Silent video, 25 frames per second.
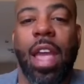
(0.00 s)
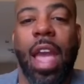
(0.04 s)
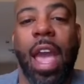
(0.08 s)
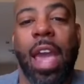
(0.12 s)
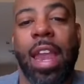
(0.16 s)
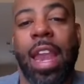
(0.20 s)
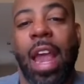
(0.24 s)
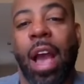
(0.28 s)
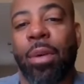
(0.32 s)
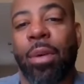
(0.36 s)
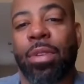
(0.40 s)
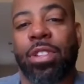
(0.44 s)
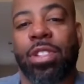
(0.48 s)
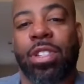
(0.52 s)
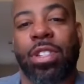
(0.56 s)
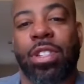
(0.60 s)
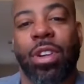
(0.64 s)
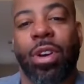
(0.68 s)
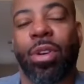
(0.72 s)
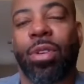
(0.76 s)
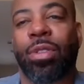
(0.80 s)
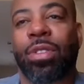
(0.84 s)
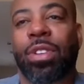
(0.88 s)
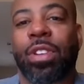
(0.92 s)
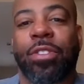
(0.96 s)
And that was
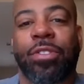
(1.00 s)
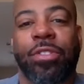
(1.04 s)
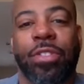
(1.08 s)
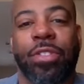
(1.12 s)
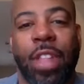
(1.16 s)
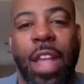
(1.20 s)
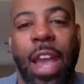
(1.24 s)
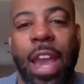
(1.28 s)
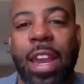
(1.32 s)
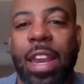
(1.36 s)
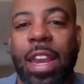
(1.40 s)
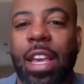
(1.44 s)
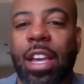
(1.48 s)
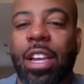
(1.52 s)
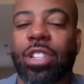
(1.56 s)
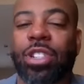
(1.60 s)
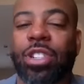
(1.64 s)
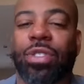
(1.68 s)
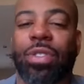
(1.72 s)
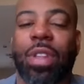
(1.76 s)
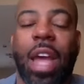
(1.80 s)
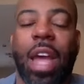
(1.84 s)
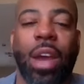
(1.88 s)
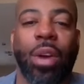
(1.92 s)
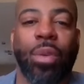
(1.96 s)
so deflating because
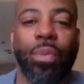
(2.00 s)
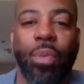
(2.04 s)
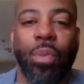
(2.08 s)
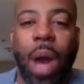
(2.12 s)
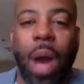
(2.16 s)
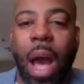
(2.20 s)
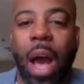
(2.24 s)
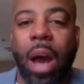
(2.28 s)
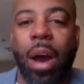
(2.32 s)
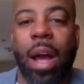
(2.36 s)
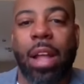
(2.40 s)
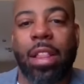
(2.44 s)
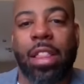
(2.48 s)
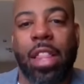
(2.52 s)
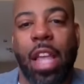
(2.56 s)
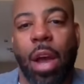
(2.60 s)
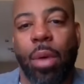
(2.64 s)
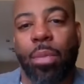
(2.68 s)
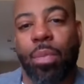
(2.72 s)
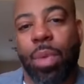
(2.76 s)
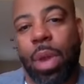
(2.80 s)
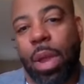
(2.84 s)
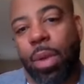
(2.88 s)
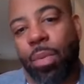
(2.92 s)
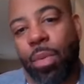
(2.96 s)
you're like, wow, I
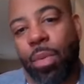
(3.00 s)
thought we